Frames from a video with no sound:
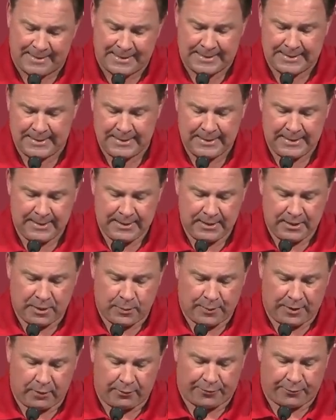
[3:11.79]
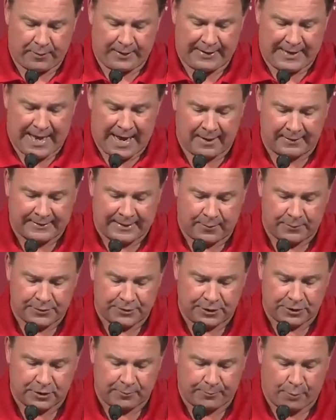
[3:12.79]
and we go three and out. That was
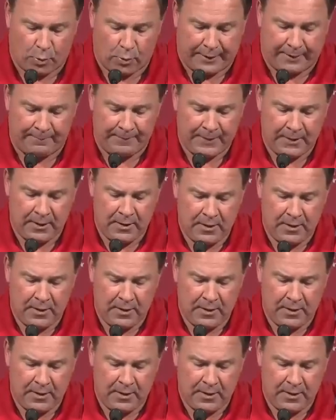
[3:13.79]
disappointing.